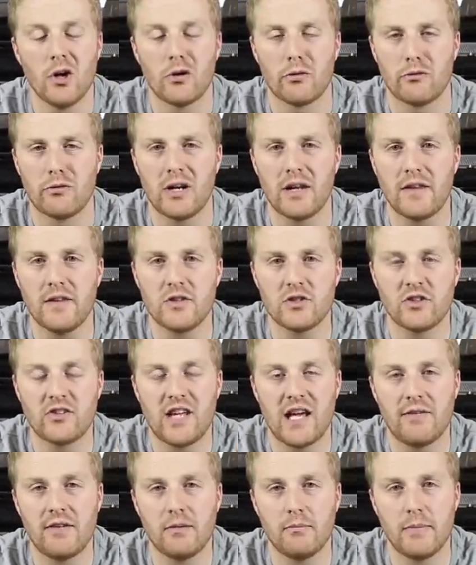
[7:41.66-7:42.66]
Rather than
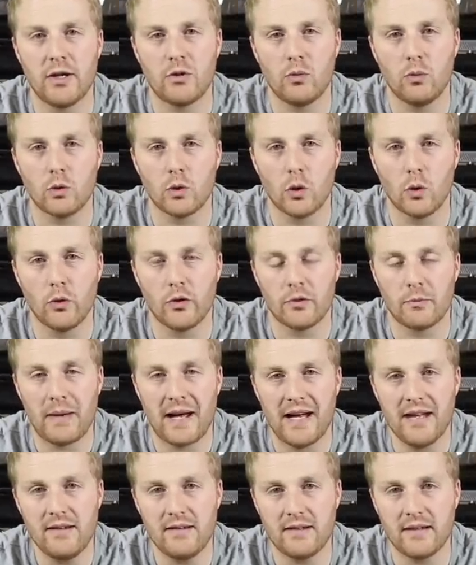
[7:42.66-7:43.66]
just having metal gauze
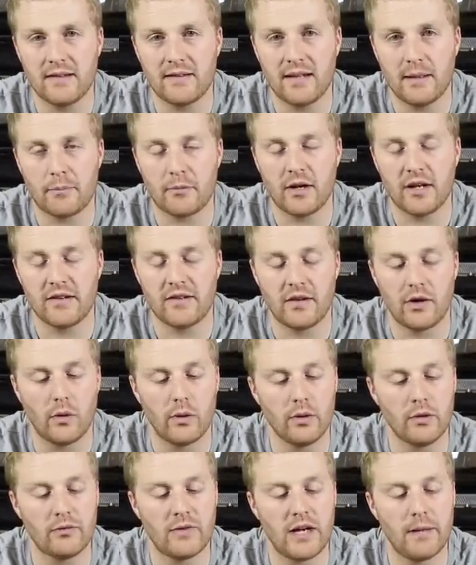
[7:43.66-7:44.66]
pads that separates that
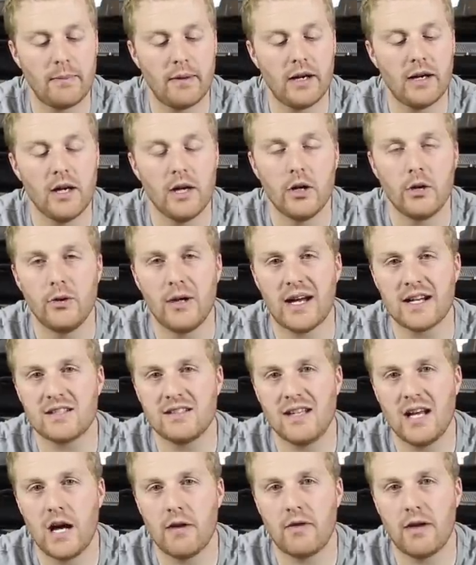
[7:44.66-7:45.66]
oil vapor, you
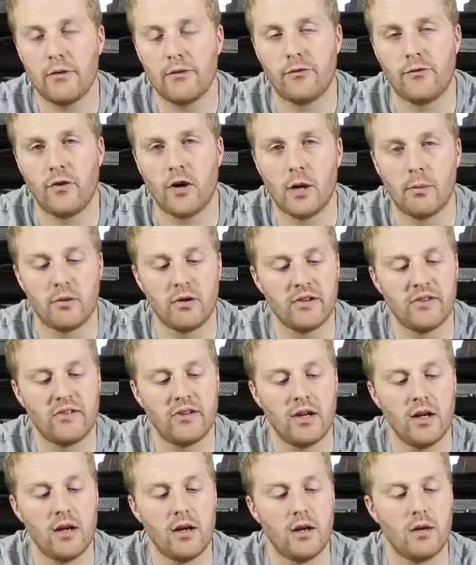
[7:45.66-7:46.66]
actually have a fibrous